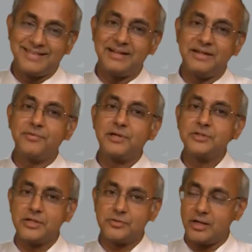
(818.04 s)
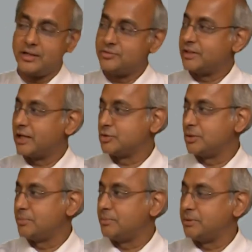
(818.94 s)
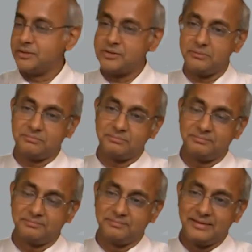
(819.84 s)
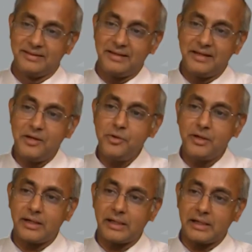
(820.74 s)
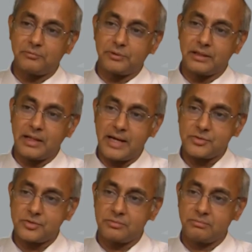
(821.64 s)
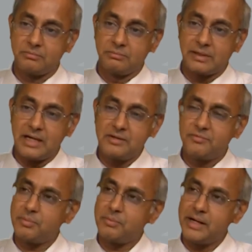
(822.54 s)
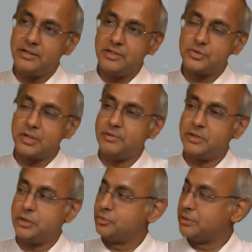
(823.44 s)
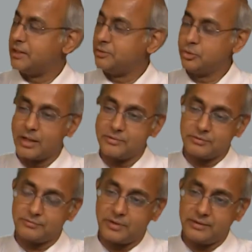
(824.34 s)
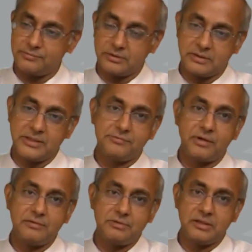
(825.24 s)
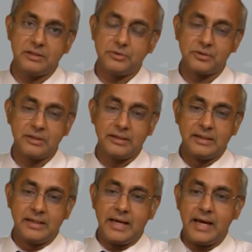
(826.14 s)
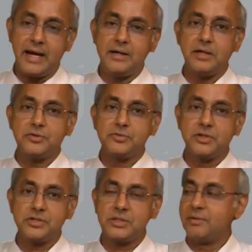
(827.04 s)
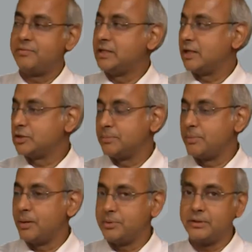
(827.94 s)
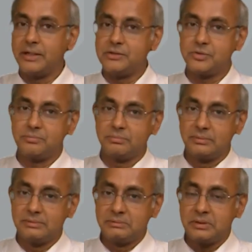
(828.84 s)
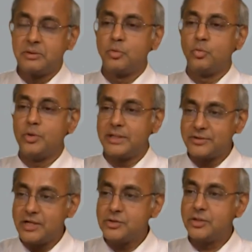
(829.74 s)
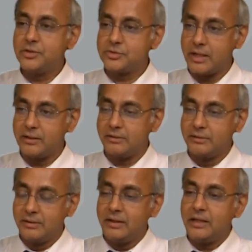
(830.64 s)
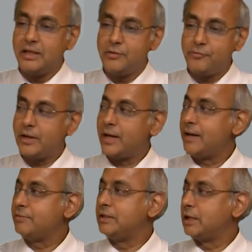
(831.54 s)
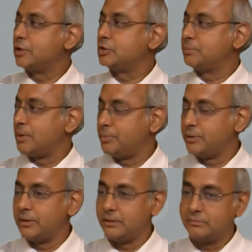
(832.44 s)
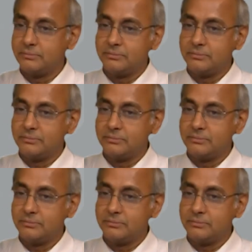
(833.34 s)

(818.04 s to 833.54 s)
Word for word: The difference, I say, is intellectual property regime. India had for the last and from 1970 to 2005 for 35 years had a system of intellectual property rights which essentially said if you have an intellectual property,